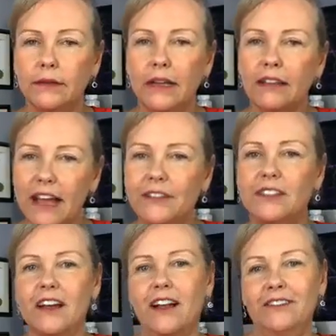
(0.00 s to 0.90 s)
a
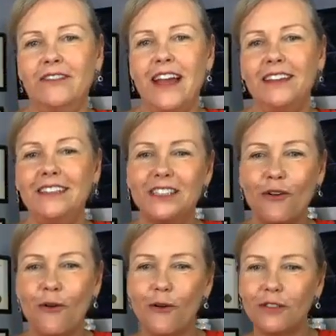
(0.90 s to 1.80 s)
lifestyle, right? There's a
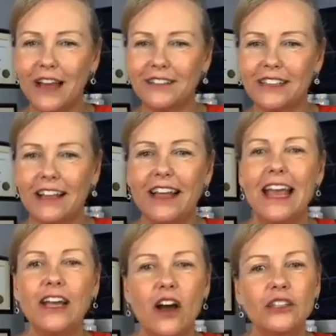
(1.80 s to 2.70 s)
whole lifestyle.
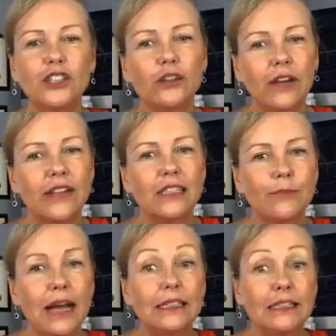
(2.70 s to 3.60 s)
It causes cravings
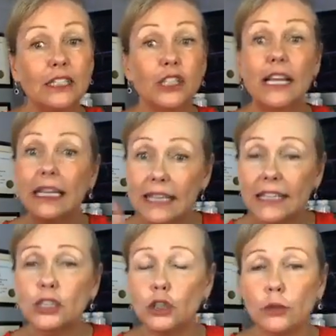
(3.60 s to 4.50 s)
and bad decisions.
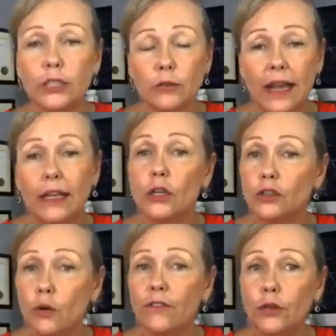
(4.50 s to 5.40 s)
Yes, Julie is right.
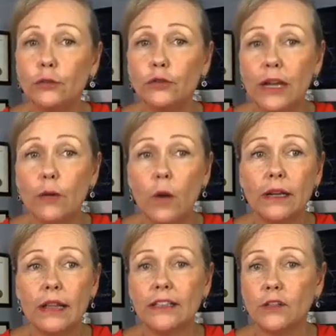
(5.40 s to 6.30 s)
So if you drink
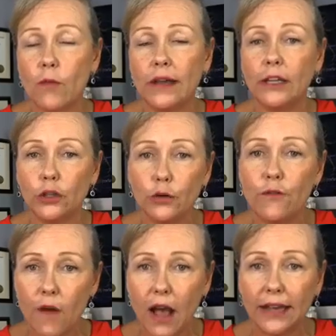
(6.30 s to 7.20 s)
one glass of wine and you
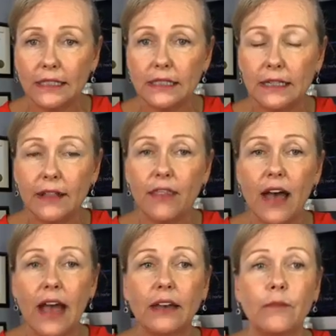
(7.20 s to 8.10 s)
find
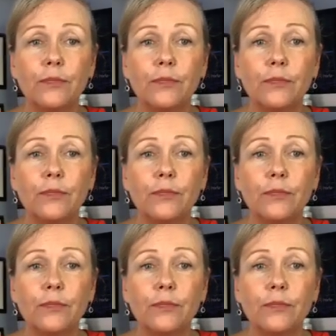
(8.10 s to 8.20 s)
that